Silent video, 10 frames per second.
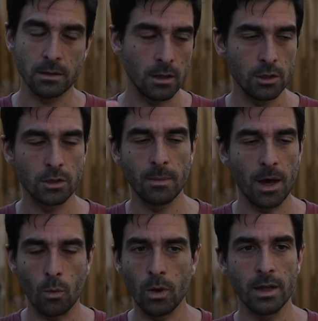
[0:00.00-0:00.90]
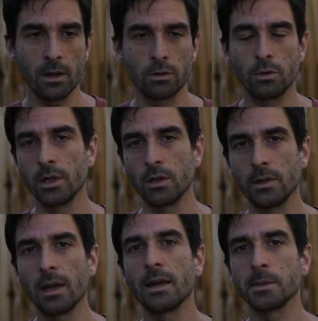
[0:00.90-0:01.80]
It's not just about winning or doing
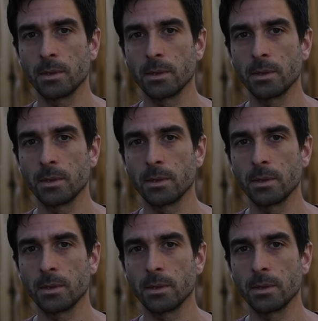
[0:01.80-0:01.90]
good times,